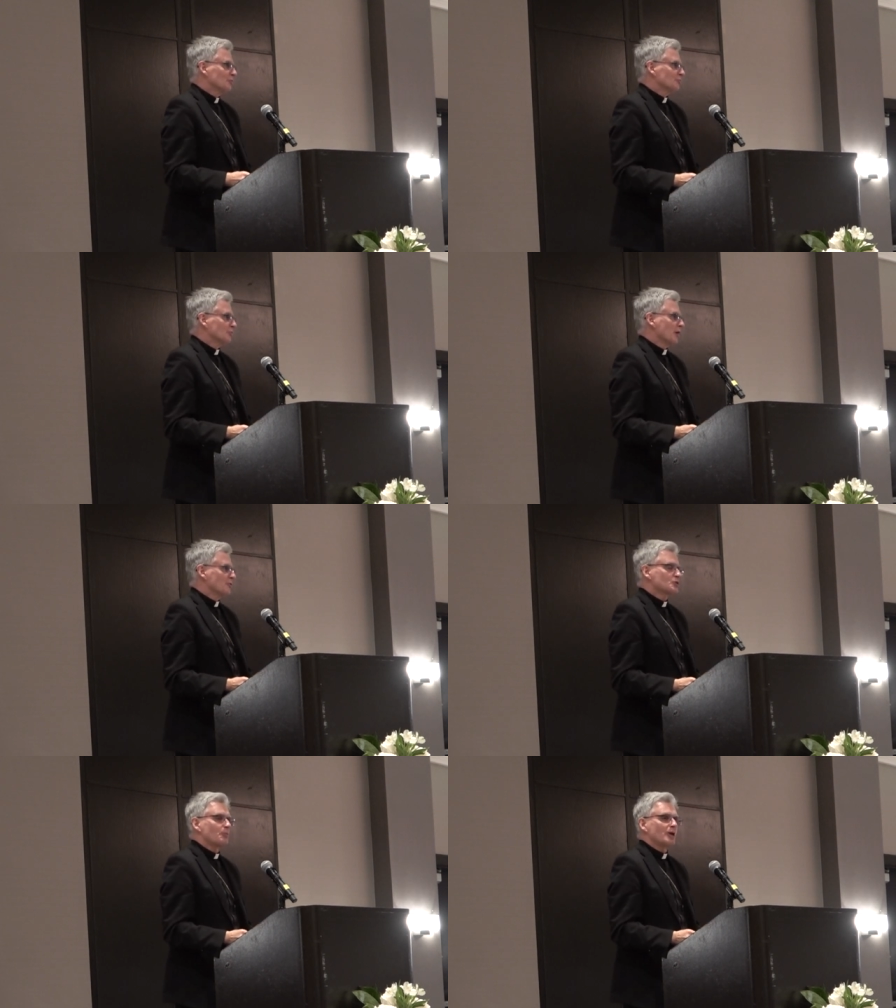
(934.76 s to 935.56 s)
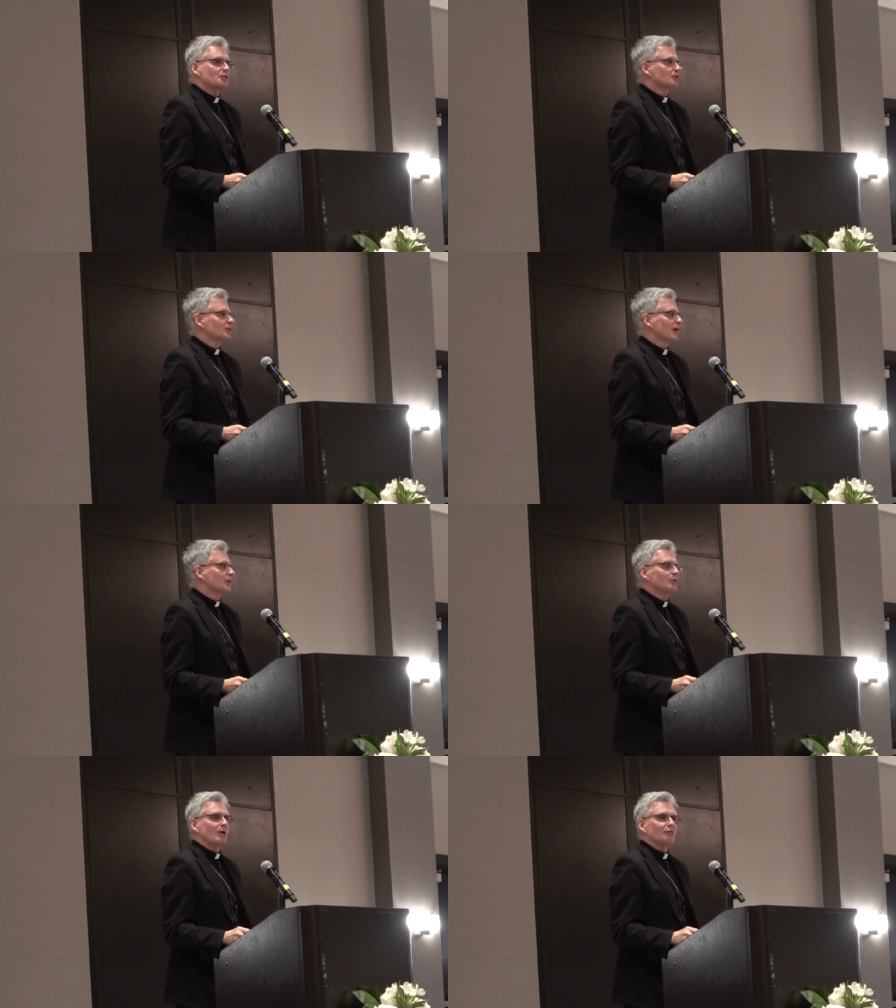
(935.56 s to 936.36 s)
for my response to
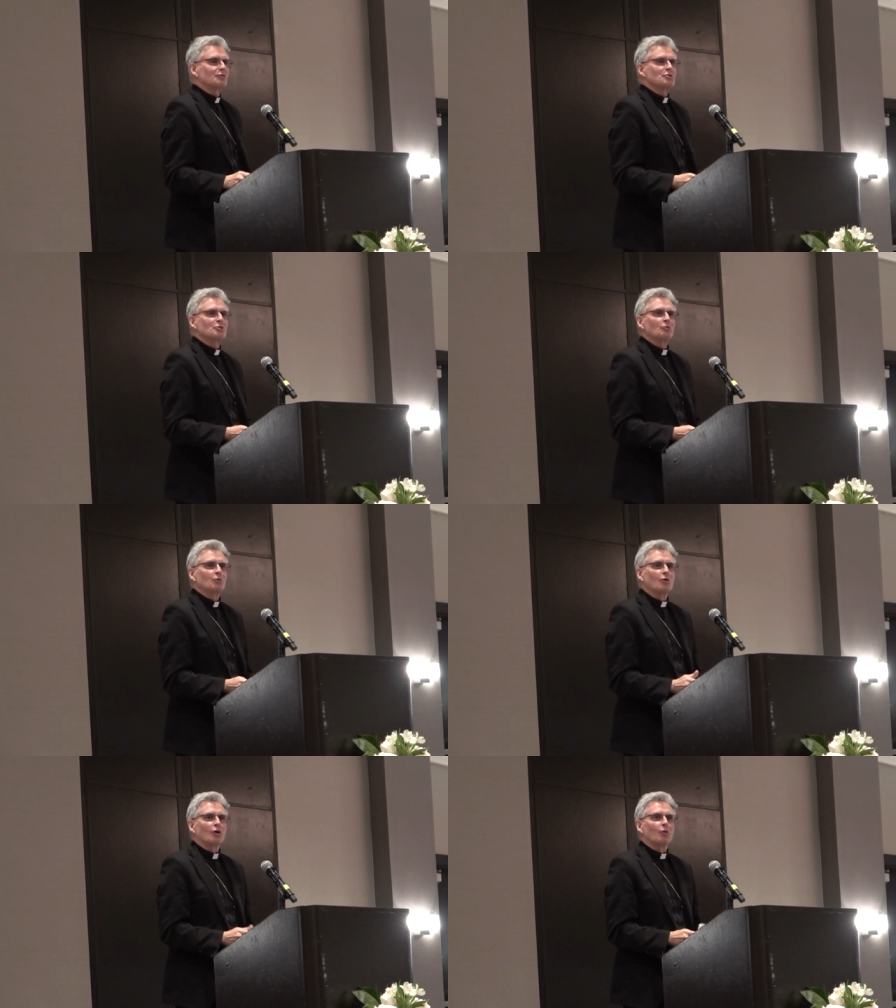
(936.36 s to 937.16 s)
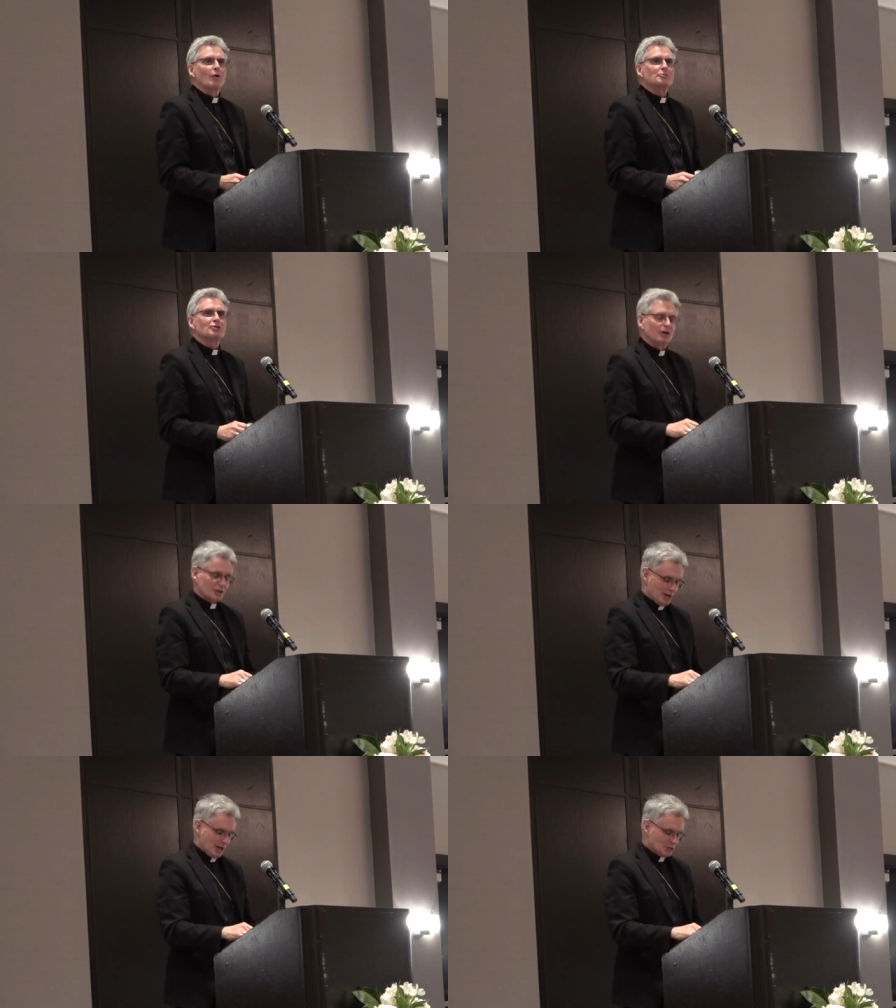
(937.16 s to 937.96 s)
that, you have to go on the website
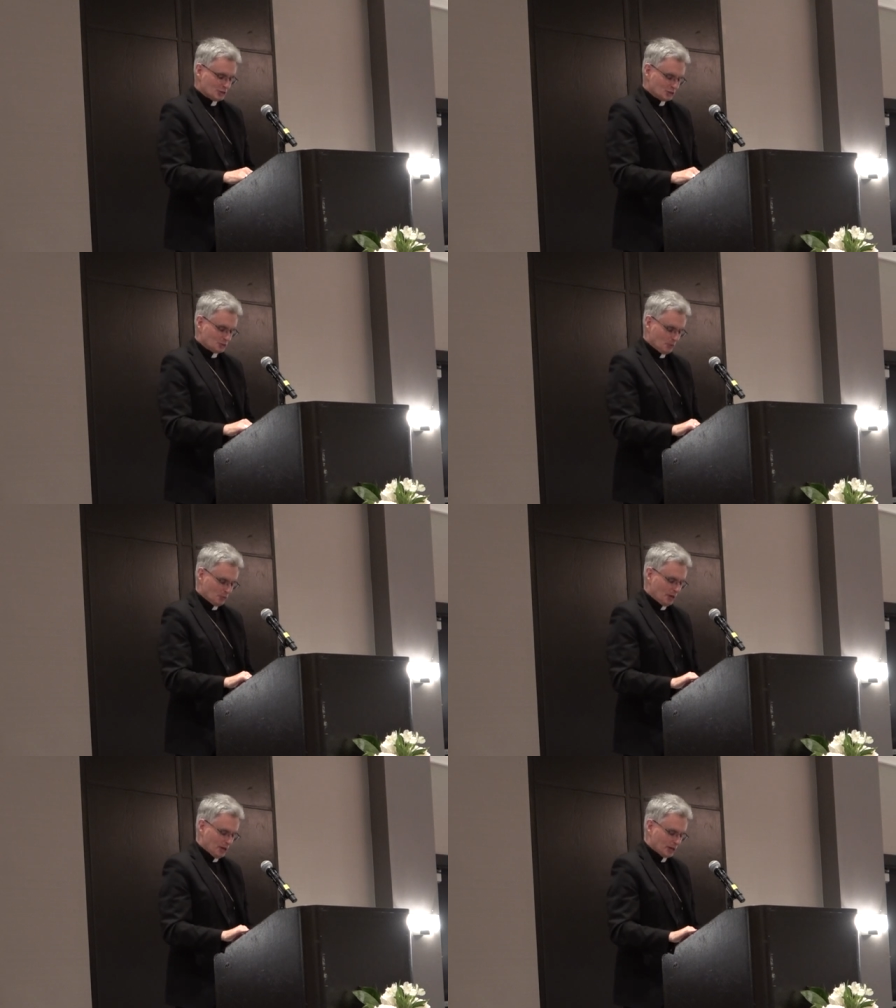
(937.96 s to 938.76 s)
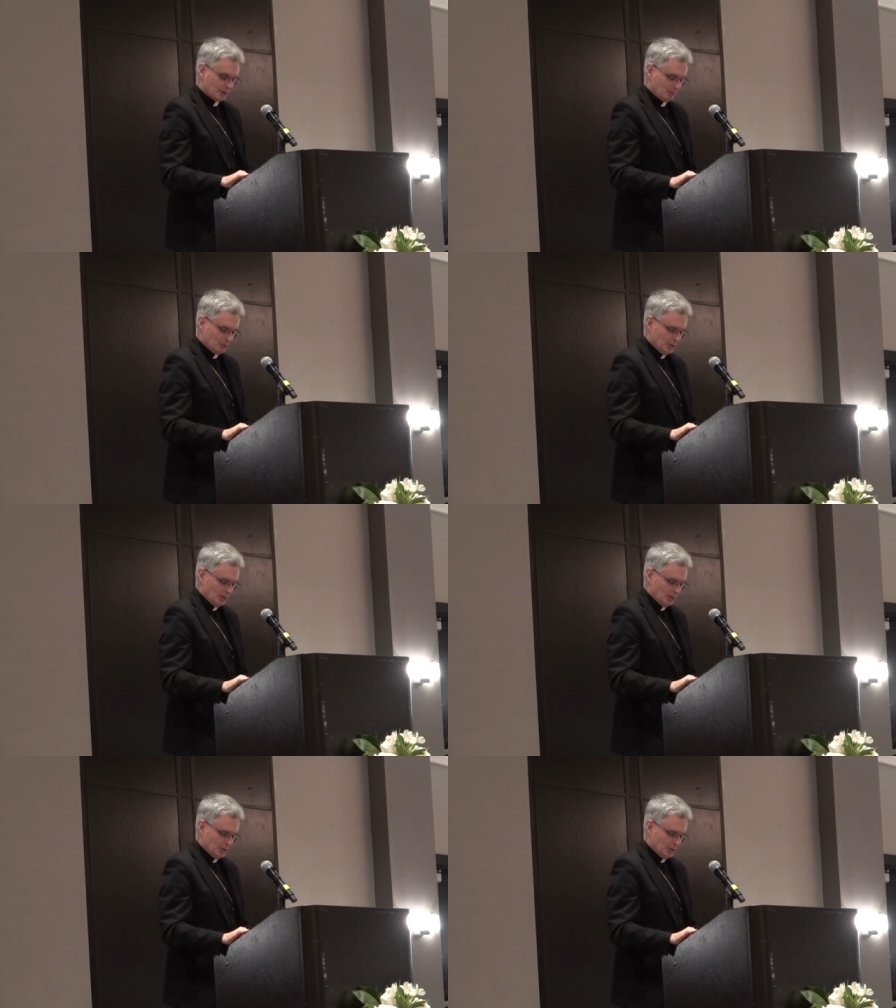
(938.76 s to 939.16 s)
of the Diocese of Spokane.